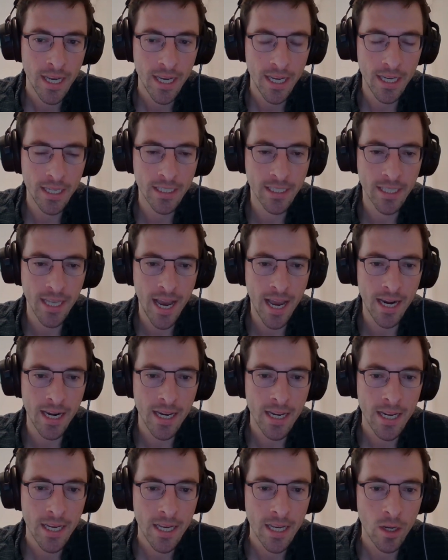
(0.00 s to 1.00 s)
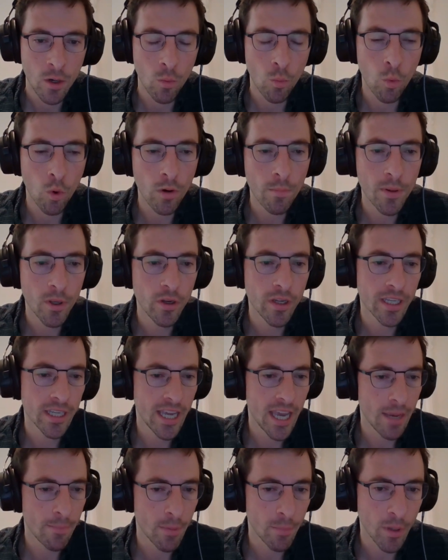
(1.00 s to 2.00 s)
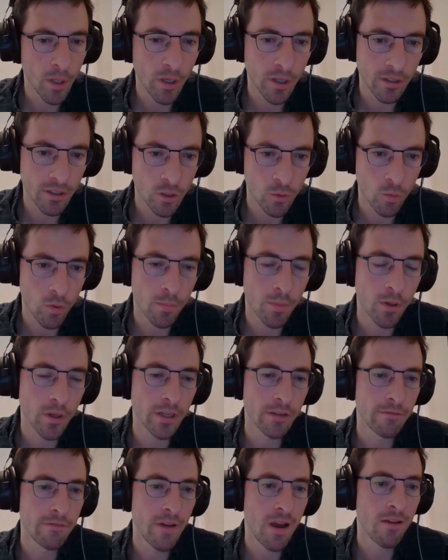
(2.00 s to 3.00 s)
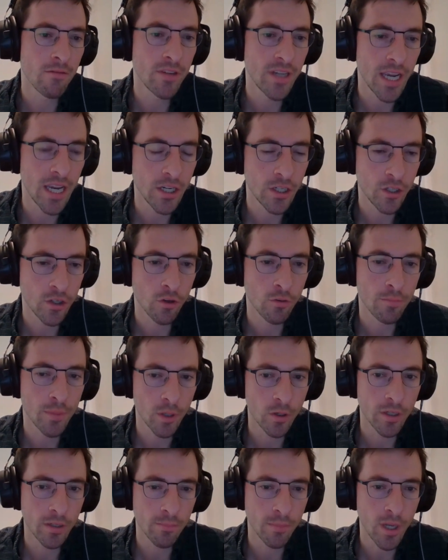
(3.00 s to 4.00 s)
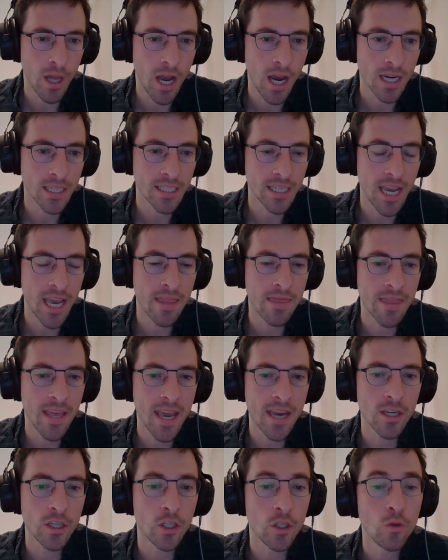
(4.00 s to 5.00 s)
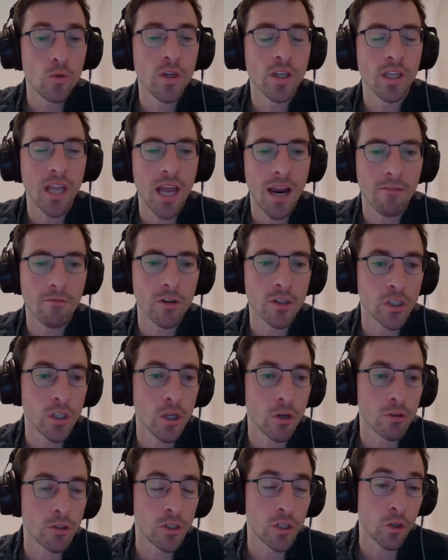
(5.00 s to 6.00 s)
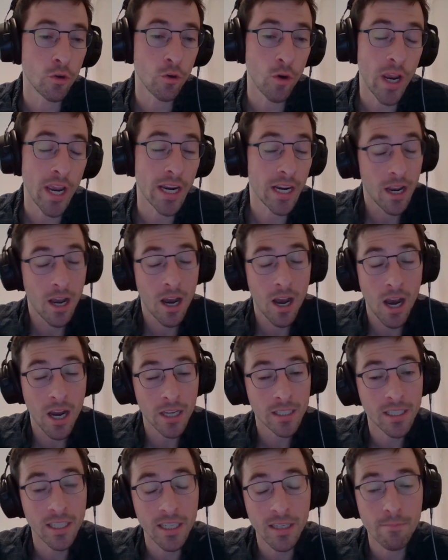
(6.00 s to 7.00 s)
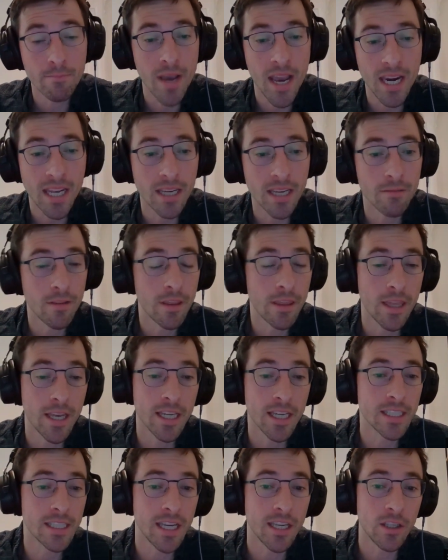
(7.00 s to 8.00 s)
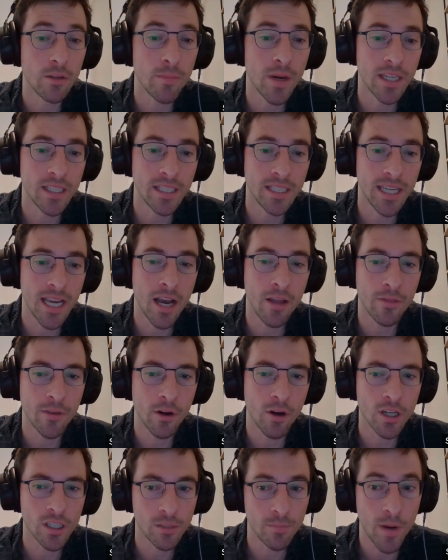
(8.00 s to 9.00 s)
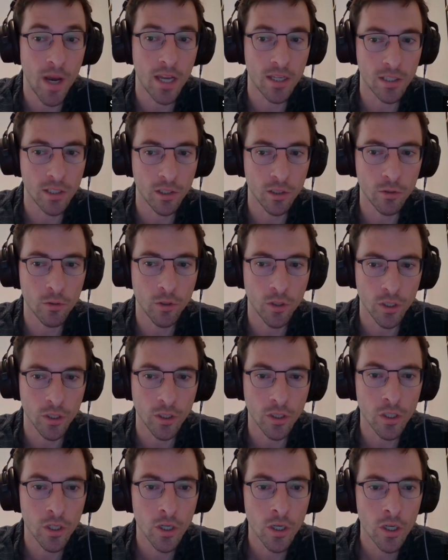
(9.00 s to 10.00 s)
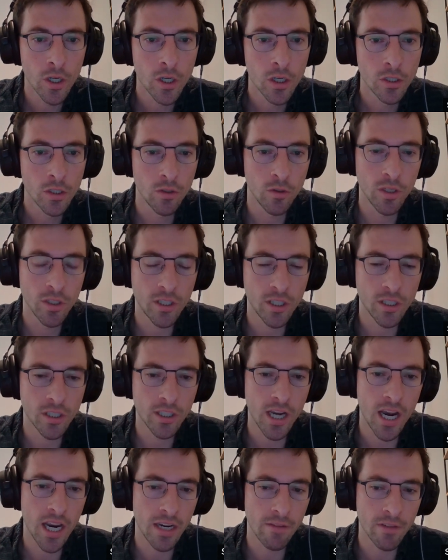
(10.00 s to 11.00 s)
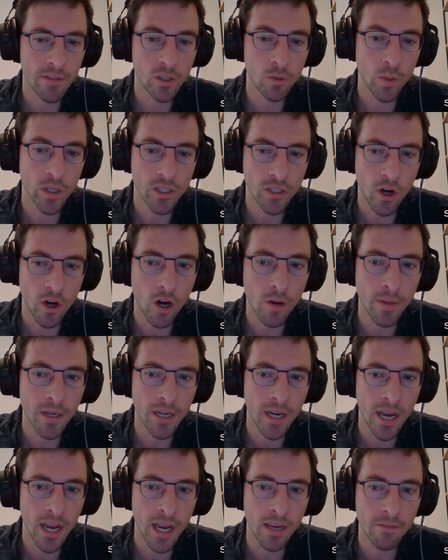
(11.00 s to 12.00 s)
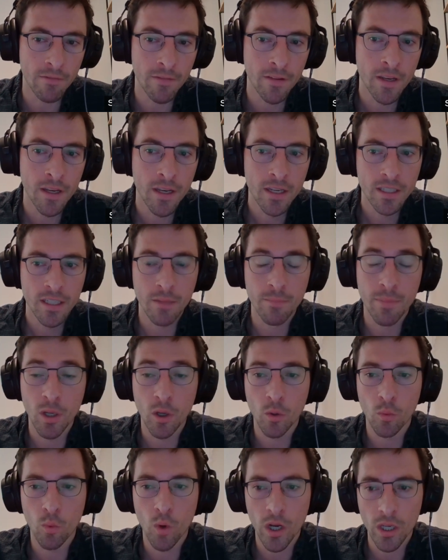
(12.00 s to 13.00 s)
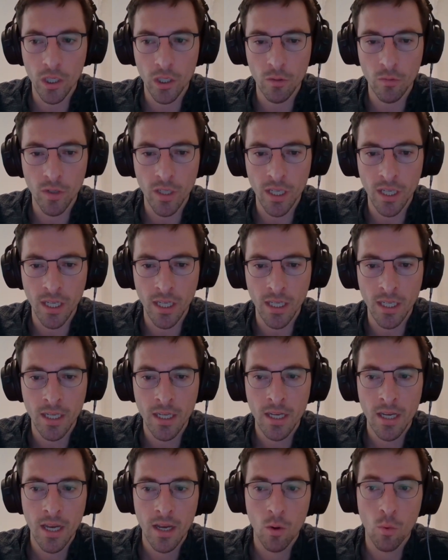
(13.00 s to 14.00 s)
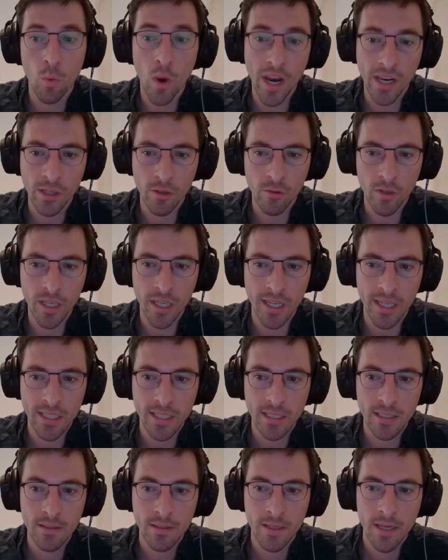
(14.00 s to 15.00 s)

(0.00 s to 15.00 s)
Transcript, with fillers: is that we're building capabilities, we're building foundational building blocks, and then you can leverage those to create, honestly, many of the things that you might see out there as spot solutions. Right. So this is kind of a Swiss Army knife to build what you need when you need it.